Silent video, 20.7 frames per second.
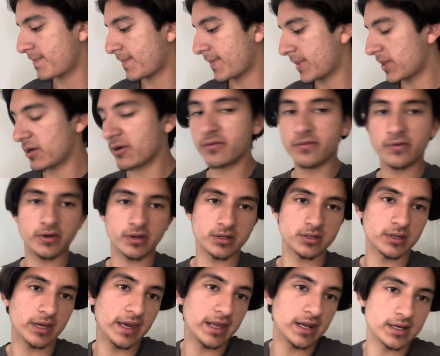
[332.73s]
you know, fuck,
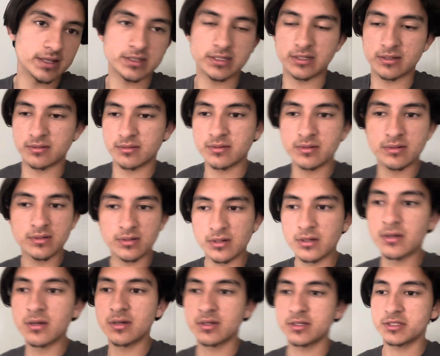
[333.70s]
8 out of 10.
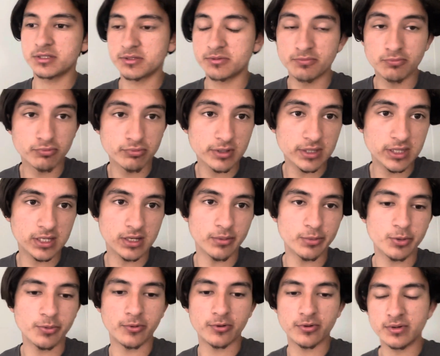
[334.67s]
It's really
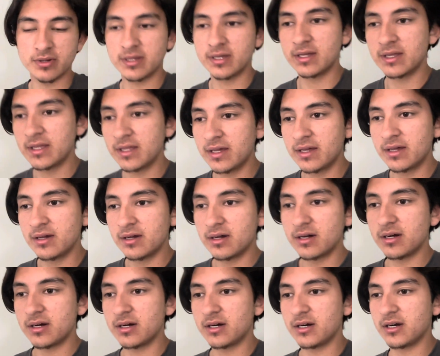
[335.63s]
comfortable.
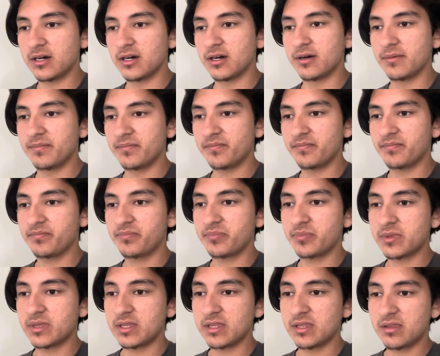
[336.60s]
Um,
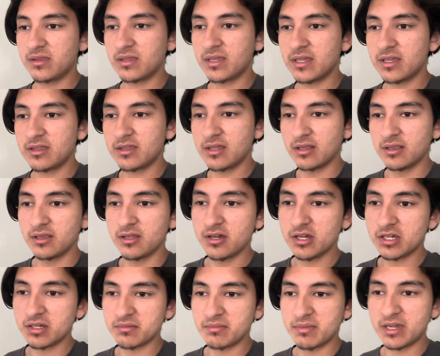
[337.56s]
the
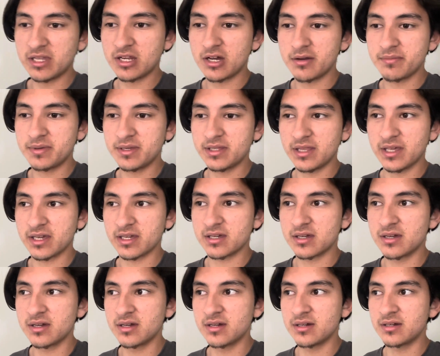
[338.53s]
look may not be like
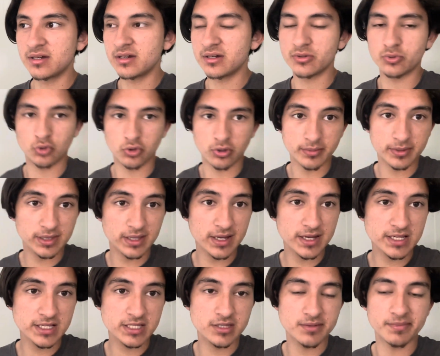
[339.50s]

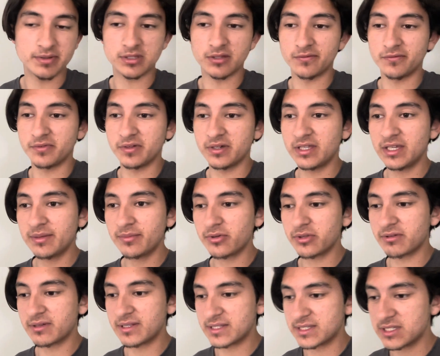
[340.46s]
normalized, but the feeling,
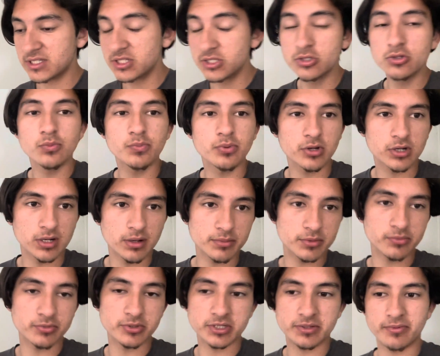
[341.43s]
it's super
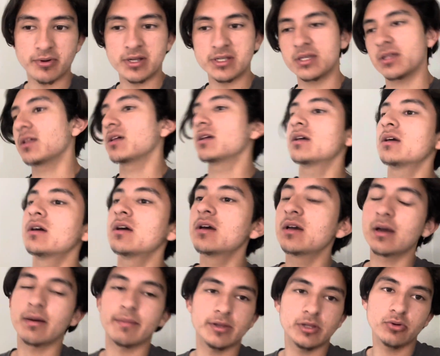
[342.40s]
comfortable, surprisingly.
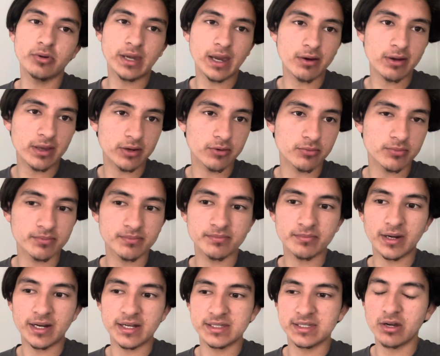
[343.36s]
I mean, you can't like,
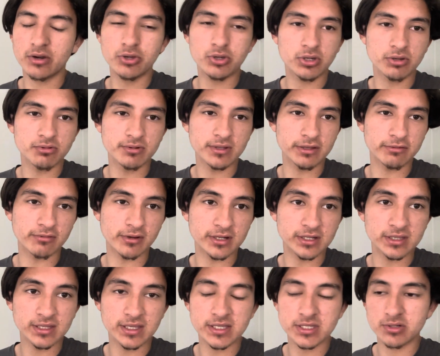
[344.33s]
I doubt you could really run
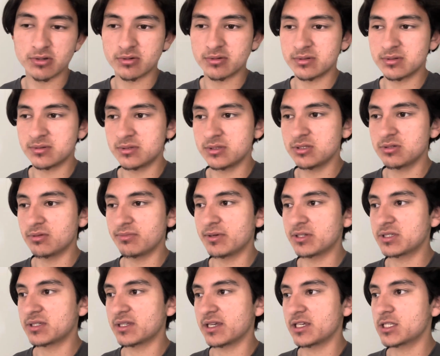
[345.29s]
in these or do a bunch
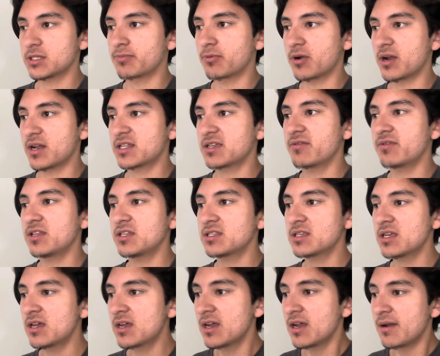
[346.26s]
of like sport activities,
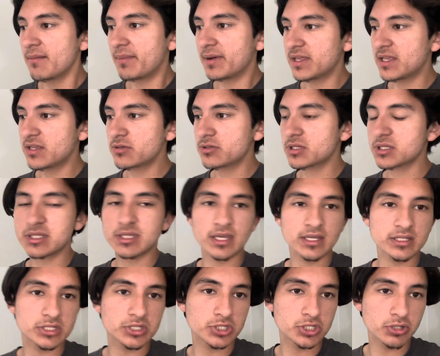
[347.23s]
but these are just like
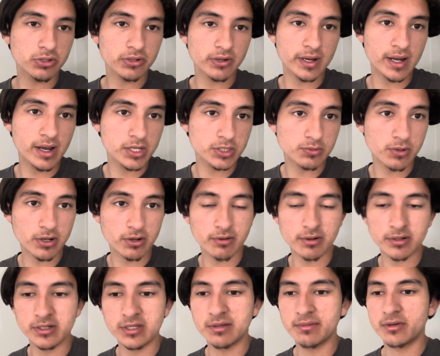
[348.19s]
chill your house, walk
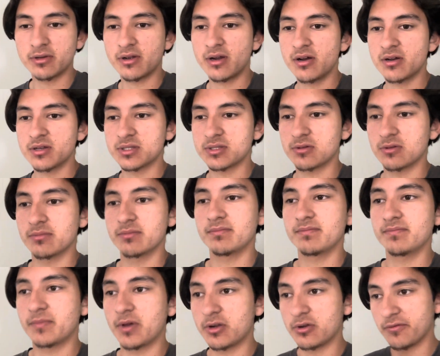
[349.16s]
around in them in your house, or
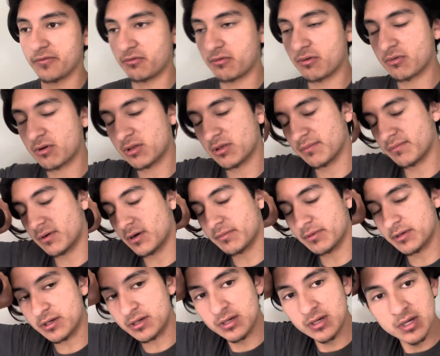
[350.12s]
I don't know if you want to wear them in
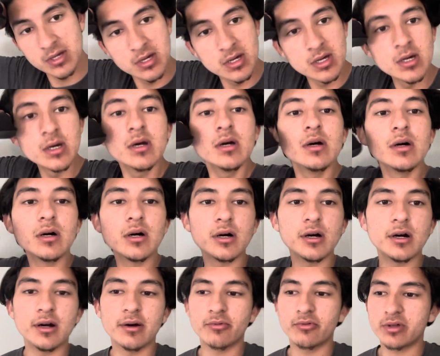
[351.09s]
public.
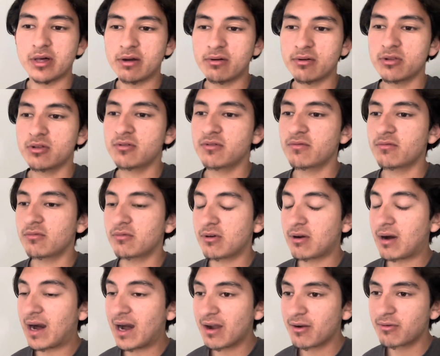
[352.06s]
Uh, will I wear them? Will
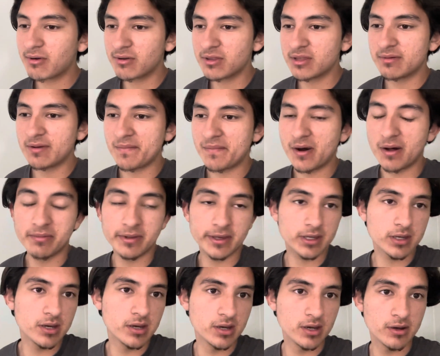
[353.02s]
I wear them in
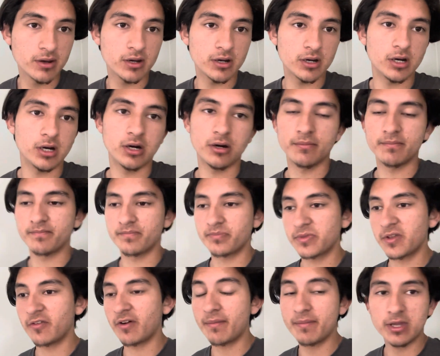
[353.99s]
public? Um,
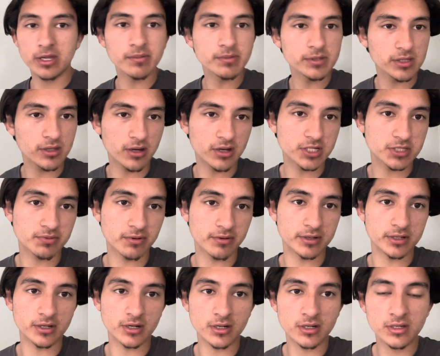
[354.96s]
if I'm being completely honest, probably
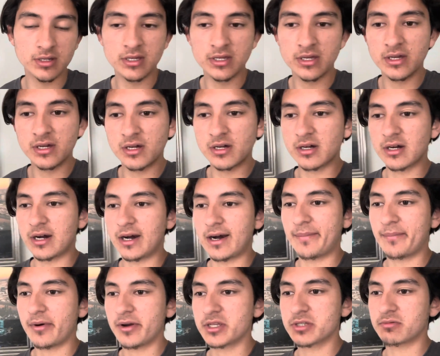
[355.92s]
not. i
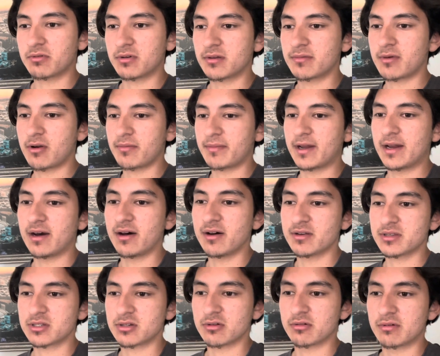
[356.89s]
probably just wear them around my
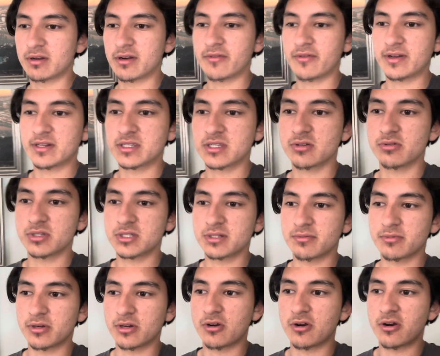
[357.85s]
house or whenever I just go
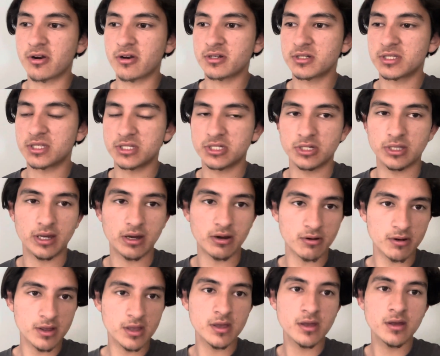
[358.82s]
somewhere in the car just to chill out.
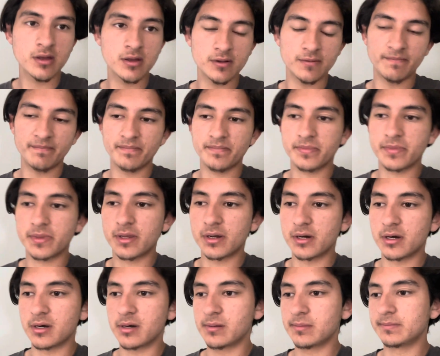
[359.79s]

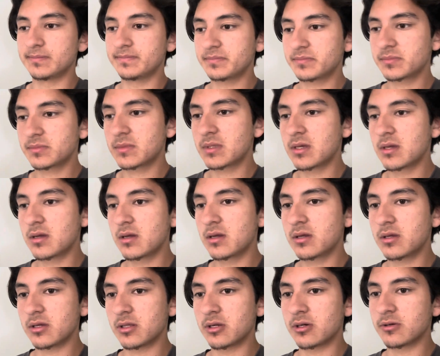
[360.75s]
Um,
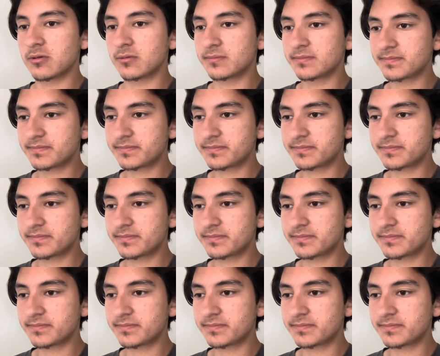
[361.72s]
you know,